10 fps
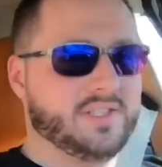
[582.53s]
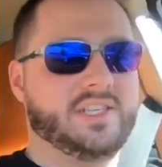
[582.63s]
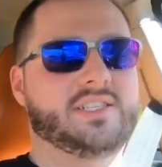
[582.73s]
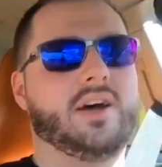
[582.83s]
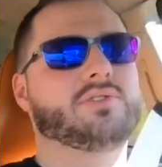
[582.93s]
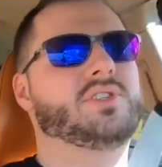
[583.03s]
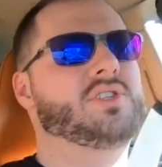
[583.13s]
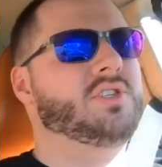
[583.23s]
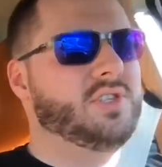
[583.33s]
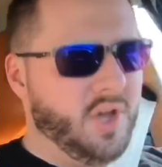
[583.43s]
They sound
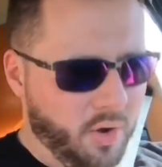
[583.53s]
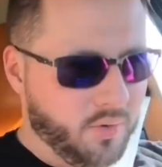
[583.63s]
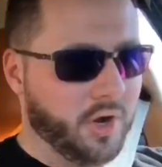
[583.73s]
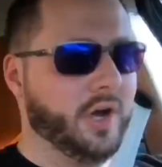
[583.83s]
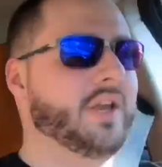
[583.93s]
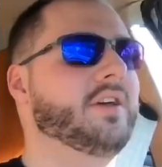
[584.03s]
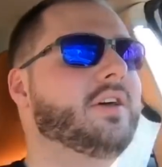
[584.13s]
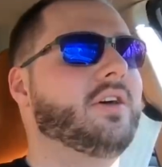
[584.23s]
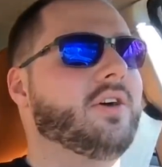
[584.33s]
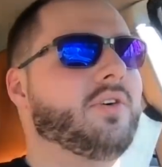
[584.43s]
so good
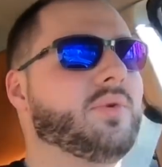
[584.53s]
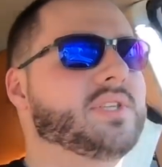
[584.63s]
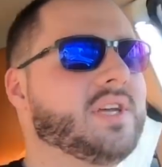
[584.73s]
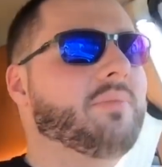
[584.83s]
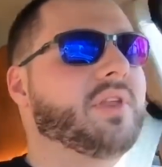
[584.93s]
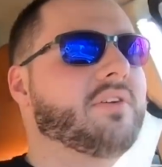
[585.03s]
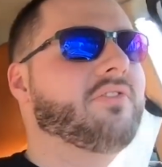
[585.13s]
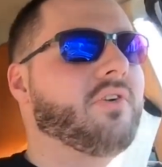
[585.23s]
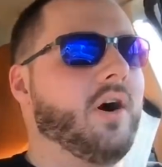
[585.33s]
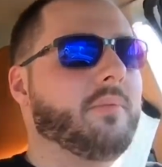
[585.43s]
with something
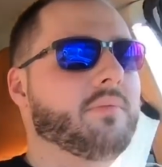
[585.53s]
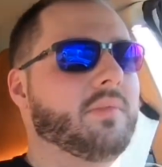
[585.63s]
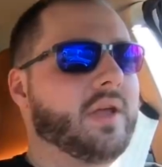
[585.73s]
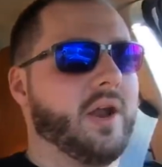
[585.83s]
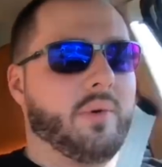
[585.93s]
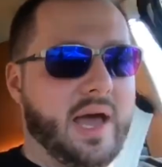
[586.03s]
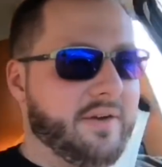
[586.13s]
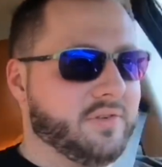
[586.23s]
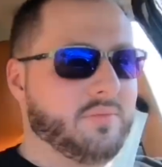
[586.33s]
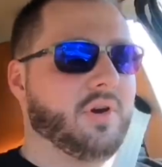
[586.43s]
from, an
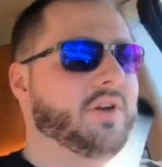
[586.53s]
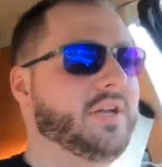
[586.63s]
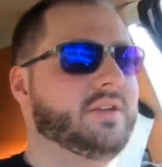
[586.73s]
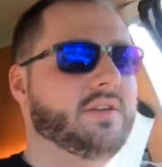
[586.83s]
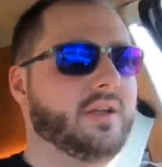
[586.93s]
aftermarket